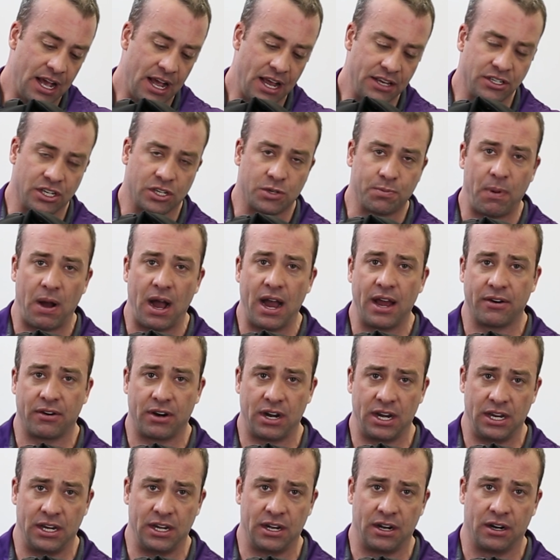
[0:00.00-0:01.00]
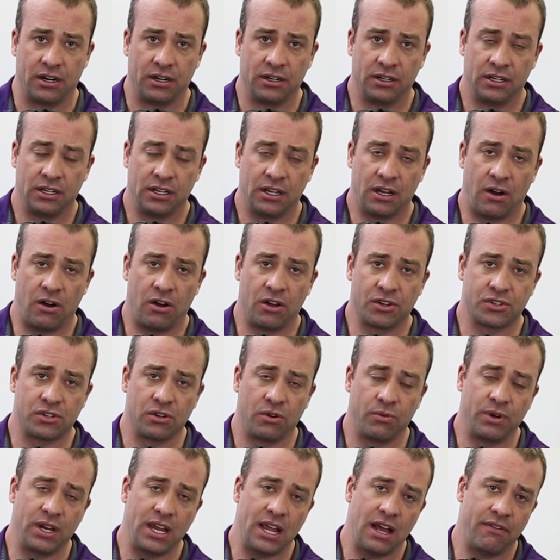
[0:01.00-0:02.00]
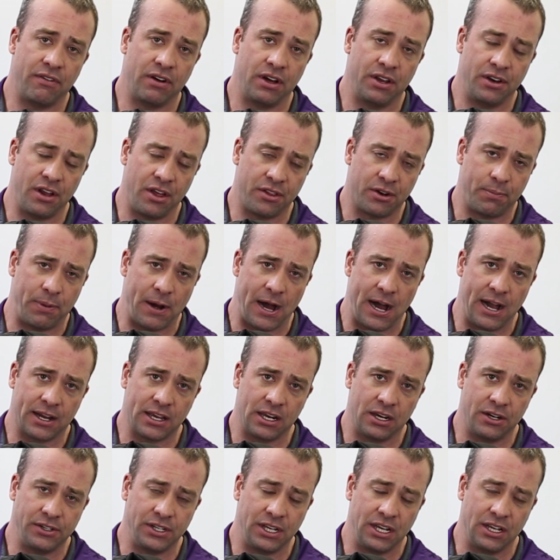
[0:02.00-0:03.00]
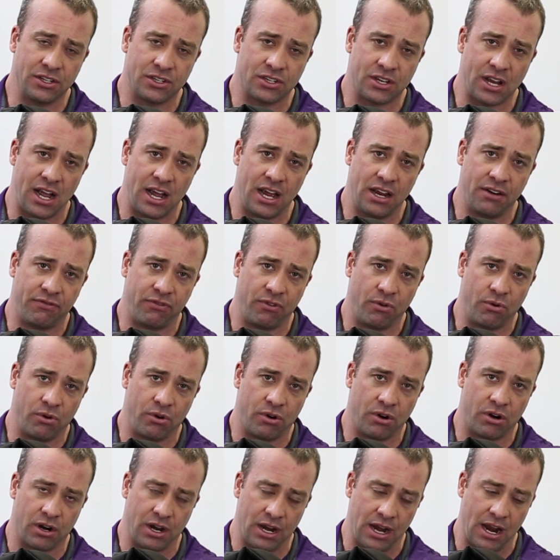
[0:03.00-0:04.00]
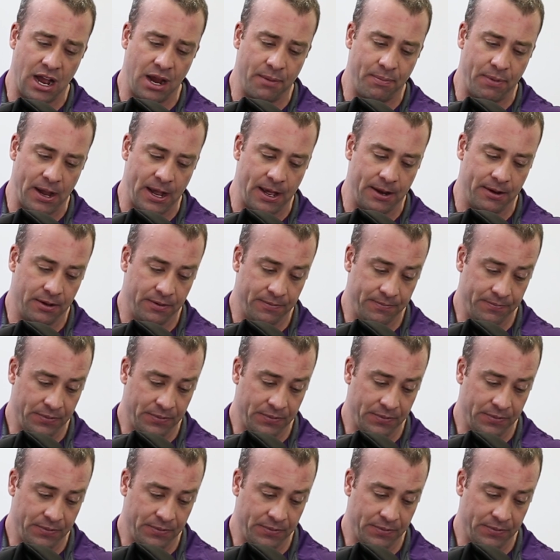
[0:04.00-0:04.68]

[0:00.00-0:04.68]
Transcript: has a spot right here. Also, we have another pocket on the inside for an iPad.